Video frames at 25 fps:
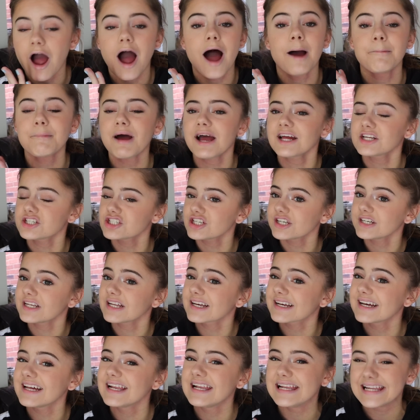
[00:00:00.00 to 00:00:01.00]
I'm actually
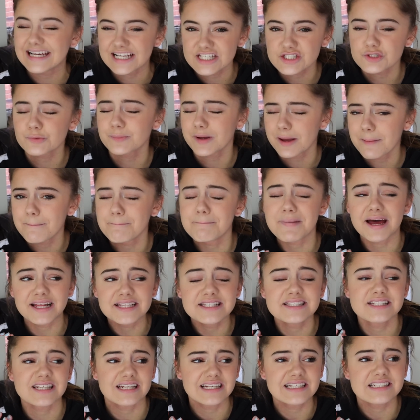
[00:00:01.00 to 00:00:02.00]
like a little bit
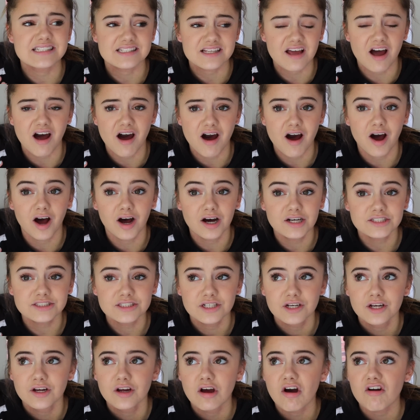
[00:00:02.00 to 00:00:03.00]
mentally
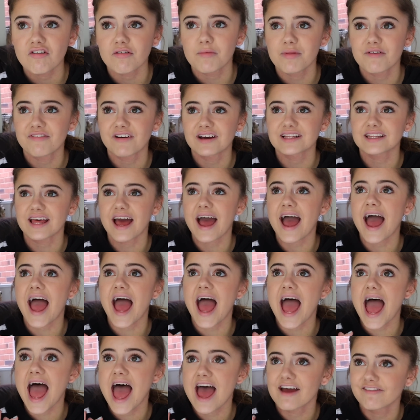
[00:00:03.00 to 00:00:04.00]
scarred from the fact that
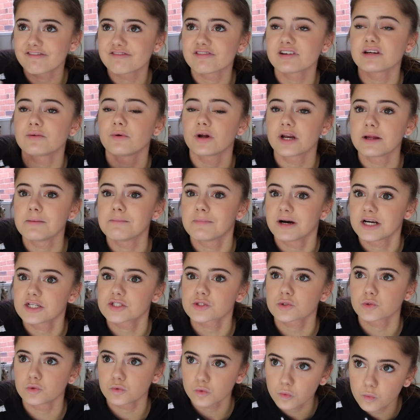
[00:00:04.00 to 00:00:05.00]
everyone in my
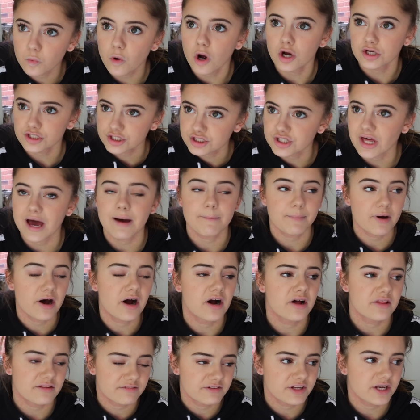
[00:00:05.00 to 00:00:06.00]
school watched that
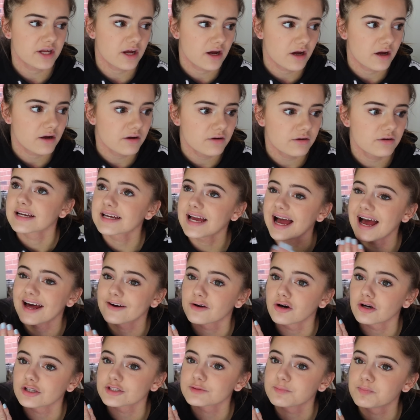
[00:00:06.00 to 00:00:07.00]
part of the video.
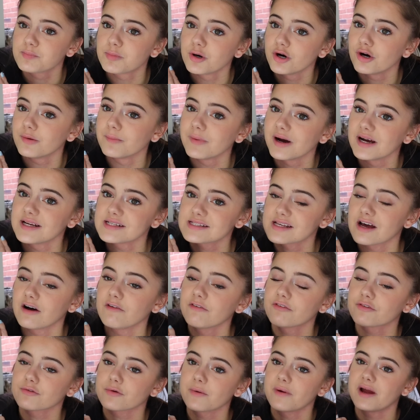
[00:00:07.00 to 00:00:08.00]
Cannot put
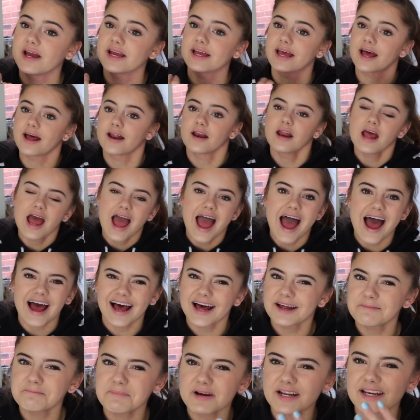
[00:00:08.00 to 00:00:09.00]
myself through it again.
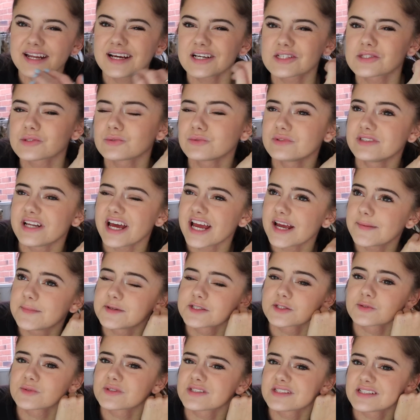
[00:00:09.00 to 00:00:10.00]
And my next door
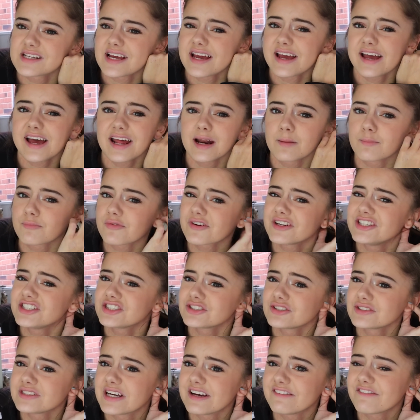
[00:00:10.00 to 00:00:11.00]
neighbors will see, and I'm pretty
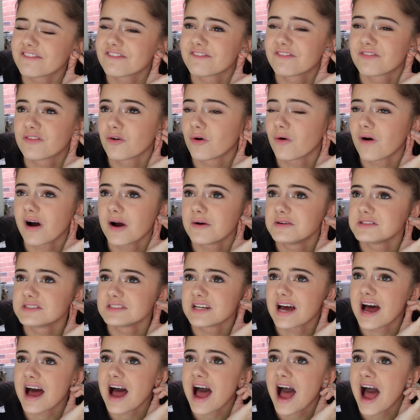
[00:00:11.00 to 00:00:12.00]
sure they've thought I was
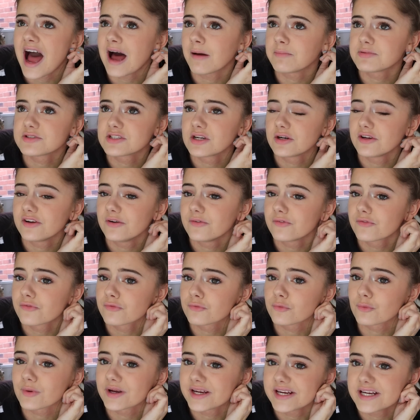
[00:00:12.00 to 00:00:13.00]
an absolute
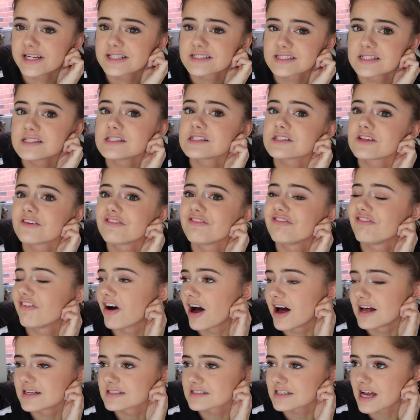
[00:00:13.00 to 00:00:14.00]
freak since the
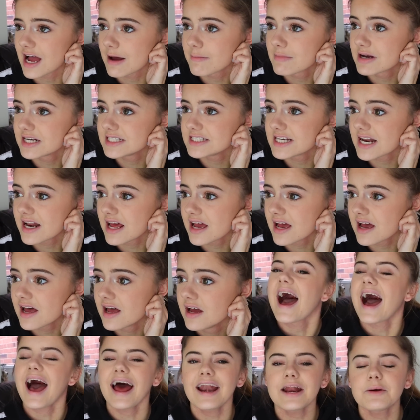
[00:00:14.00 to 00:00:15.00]
first time I did
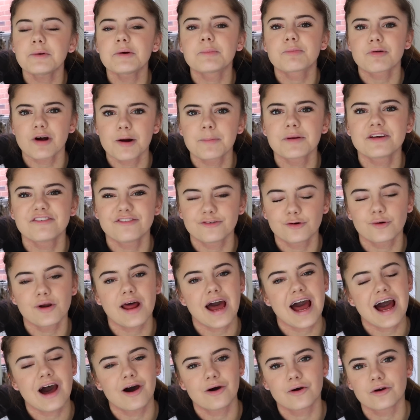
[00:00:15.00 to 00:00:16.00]
it. And it would probably fall
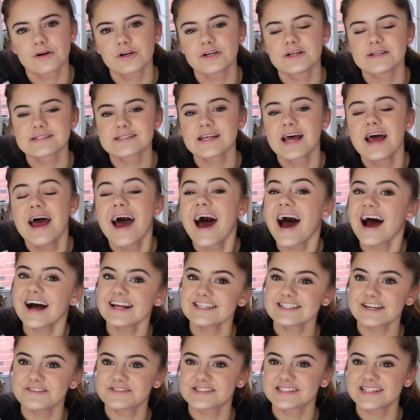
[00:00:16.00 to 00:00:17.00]
down, because
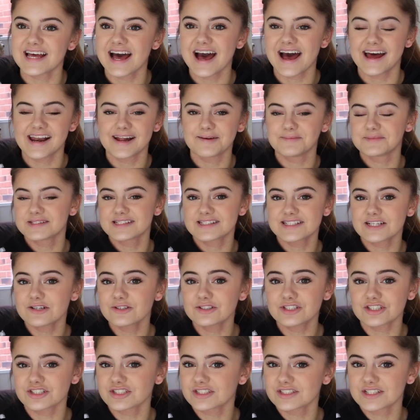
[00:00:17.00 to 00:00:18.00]
as I've said, I'm
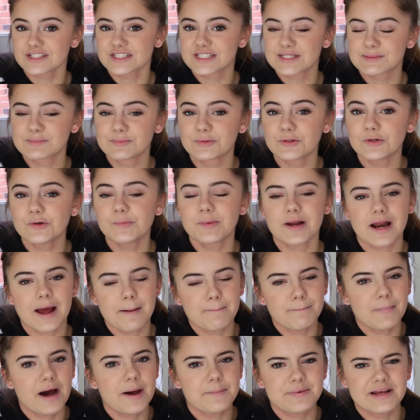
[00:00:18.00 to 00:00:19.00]
still just as small, but
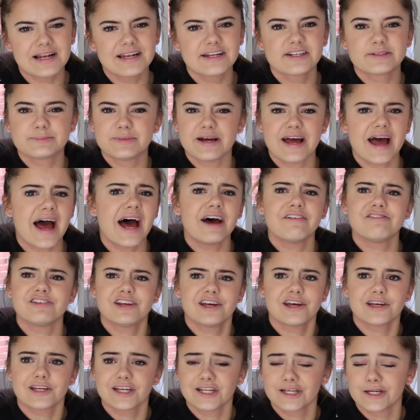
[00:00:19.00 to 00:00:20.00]
I might be a little bit
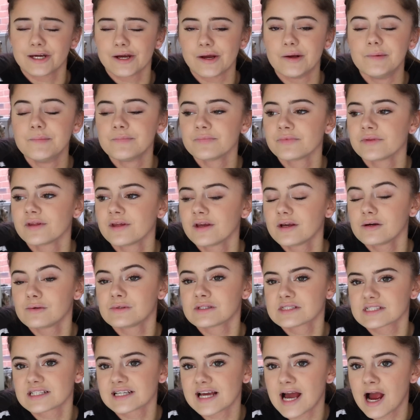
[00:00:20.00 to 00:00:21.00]
heavier, you know.
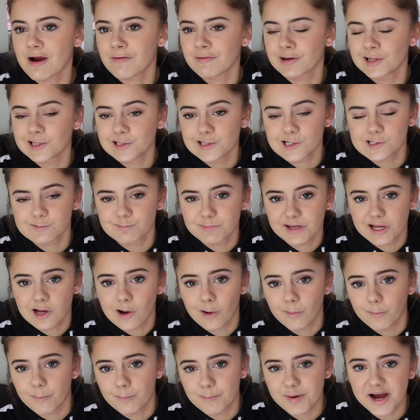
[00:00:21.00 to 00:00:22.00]
Wasn't carrying this big
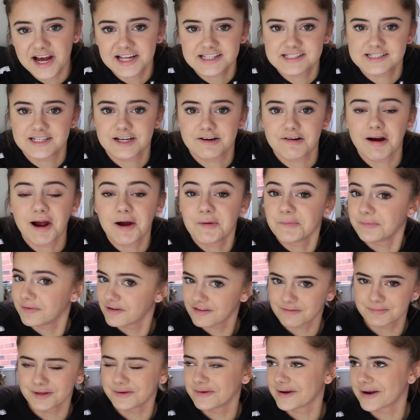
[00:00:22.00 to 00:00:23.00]
old batty around
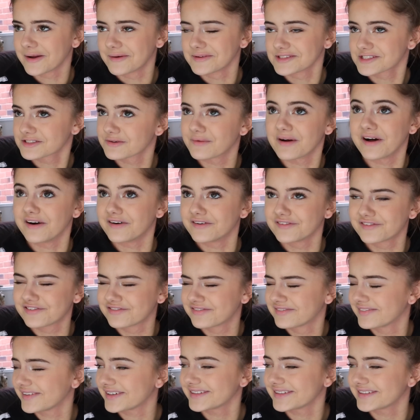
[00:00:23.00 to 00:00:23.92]
with me when I was 12.